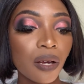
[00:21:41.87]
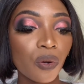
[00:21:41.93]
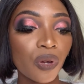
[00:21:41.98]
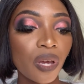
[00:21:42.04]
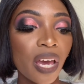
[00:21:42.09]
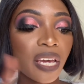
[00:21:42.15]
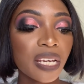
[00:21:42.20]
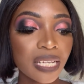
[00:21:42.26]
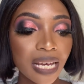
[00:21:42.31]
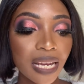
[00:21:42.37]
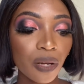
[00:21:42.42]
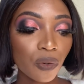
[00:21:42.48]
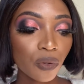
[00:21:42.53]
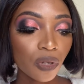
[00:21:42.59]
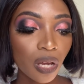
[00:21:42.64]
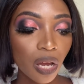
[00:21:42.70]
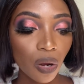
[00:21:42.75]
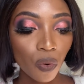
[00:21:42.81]
Okay, indala
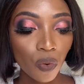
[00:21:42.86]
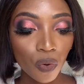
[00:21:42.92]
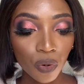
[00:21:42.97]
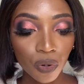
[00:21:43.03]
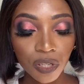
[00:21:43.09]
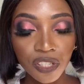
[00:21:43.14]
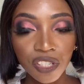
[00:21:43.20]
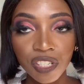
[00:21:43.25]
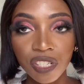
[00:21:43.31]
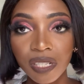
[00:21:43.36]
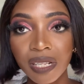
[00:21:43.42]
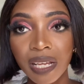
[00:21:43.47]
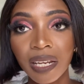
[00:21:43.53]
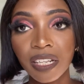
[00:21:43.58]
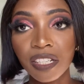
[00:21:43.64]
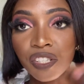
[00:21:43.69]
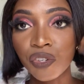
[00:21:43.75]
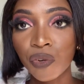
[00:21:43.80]
kodwa cool. It's just
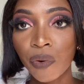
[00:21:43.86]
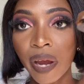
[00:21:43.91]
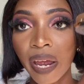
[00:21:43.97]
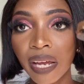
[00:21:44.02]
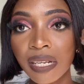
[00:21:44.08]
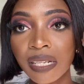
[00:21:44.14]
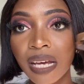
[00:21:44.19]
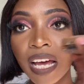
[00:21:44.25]
that it's cracked.